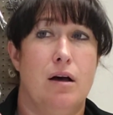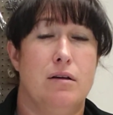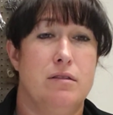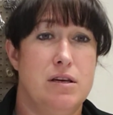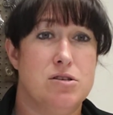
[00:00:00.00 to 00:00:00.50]

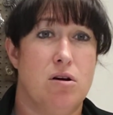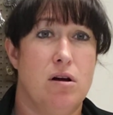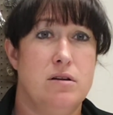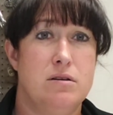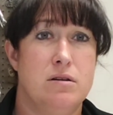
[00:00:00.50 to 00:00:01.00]
these
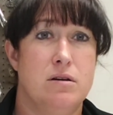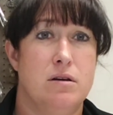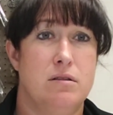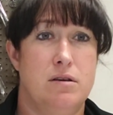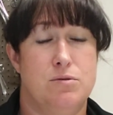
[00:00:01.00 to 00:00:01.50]
on,
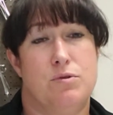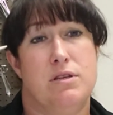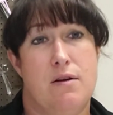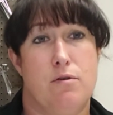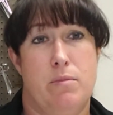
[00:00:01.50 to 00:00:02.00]
these would
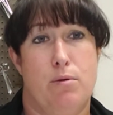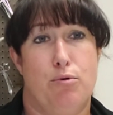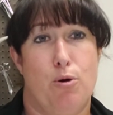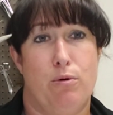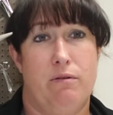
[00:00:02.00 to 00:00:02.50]
never be
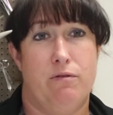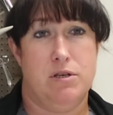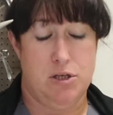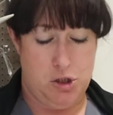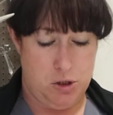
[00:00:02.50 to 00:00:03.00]
appropriate for
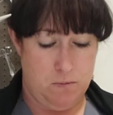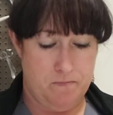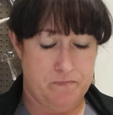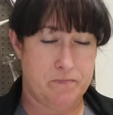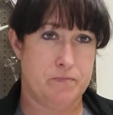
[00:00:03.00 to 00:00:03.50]
tissue.
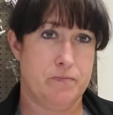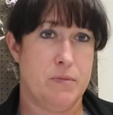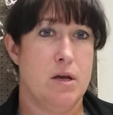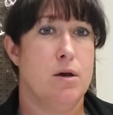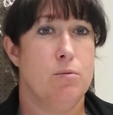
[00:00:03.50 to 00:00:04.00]

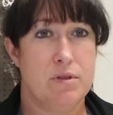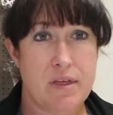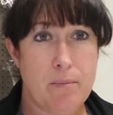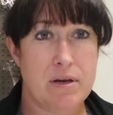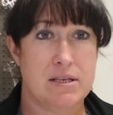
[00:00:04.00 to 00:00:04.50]
With
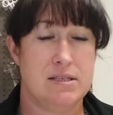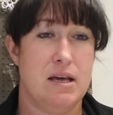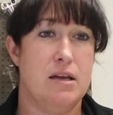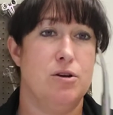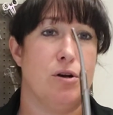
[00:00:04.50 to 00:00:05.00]
that being
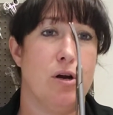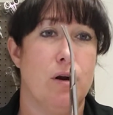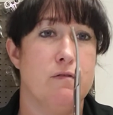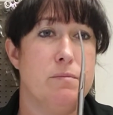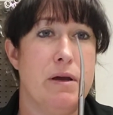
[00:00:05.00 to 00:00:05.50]
said, your
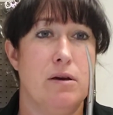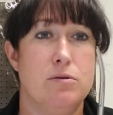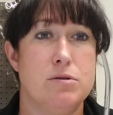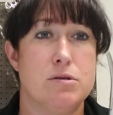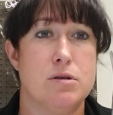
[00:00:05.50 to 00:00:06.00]
curved
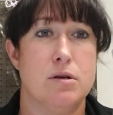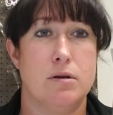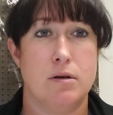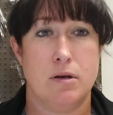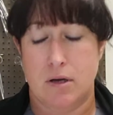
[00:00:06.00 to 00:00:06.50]
Mayos
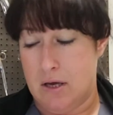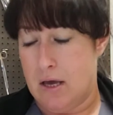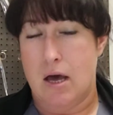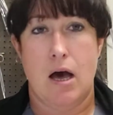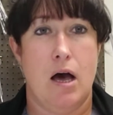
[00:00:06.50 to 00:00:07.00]

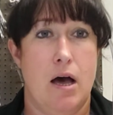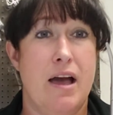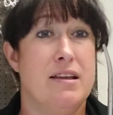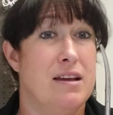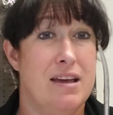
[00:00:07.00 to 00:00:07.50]

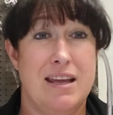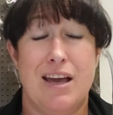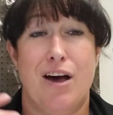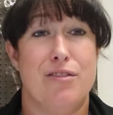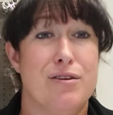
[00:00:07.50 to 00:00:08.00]
and any
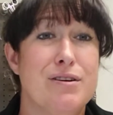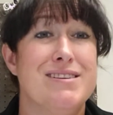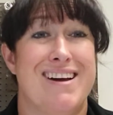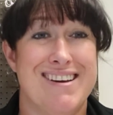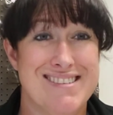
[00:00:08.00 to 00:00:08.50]
other
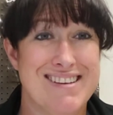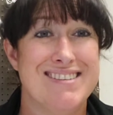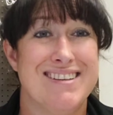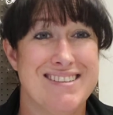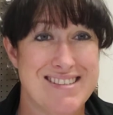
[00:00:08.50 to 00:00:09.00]

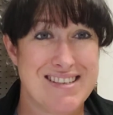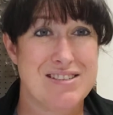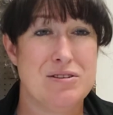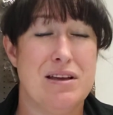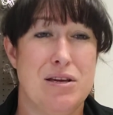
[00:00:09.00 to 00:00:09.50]
dissecting
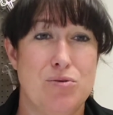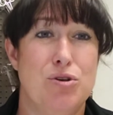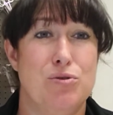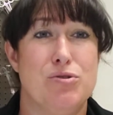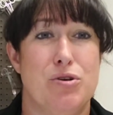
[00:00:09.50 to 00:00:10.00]
scissor that you would
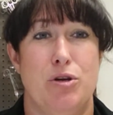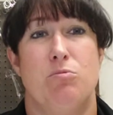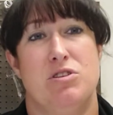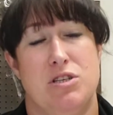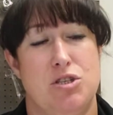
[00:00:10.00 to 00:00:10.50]
use on
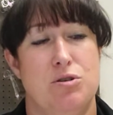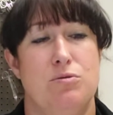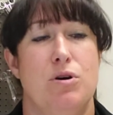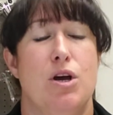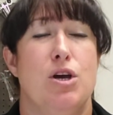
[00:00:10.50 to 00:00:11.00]
human
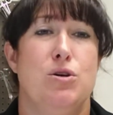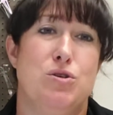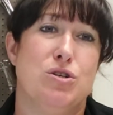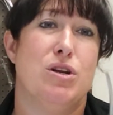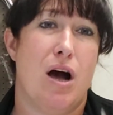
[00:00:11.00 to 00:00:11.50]
tissue, you
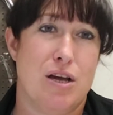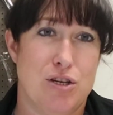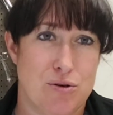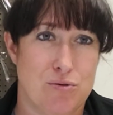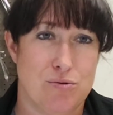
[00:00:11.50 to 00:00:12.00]
should not
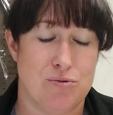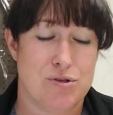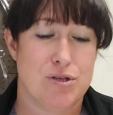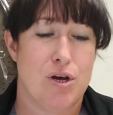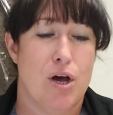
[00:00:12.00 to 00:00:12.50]
use